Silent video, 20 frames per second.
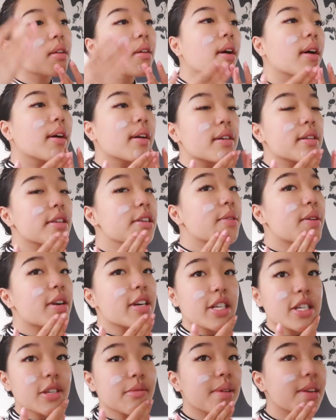I already
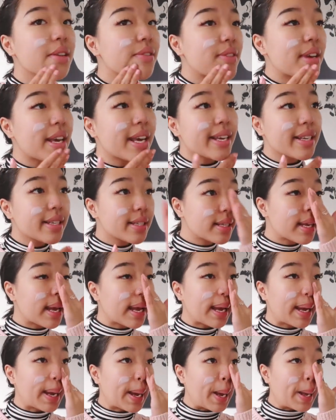washed my face
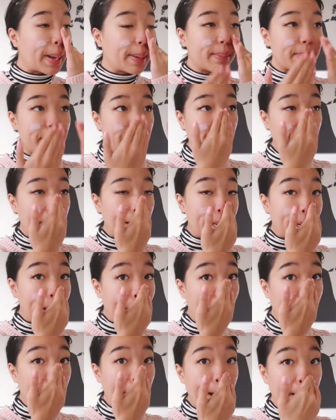and put
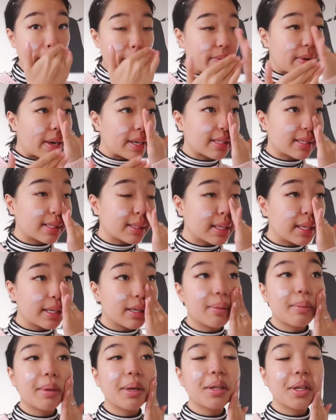Vaseline
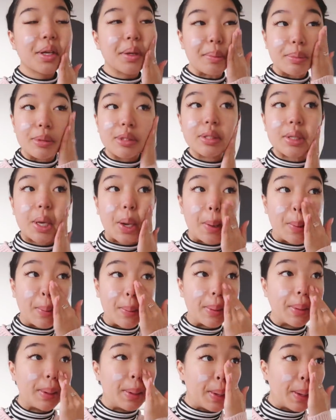on my lips,
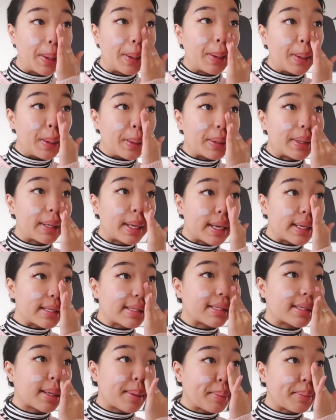so the
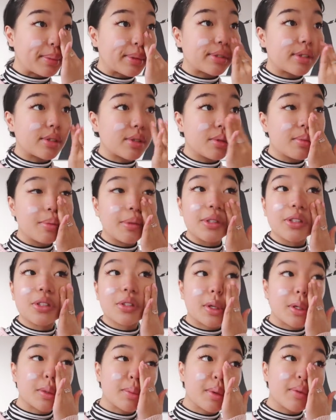last step was to
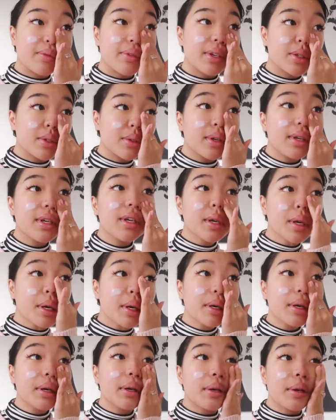moisturize my face right
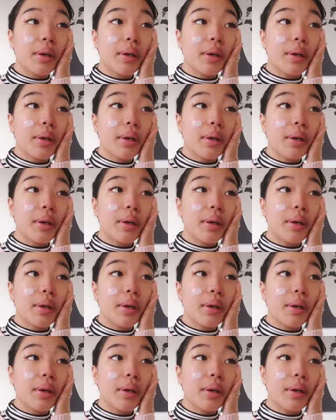here.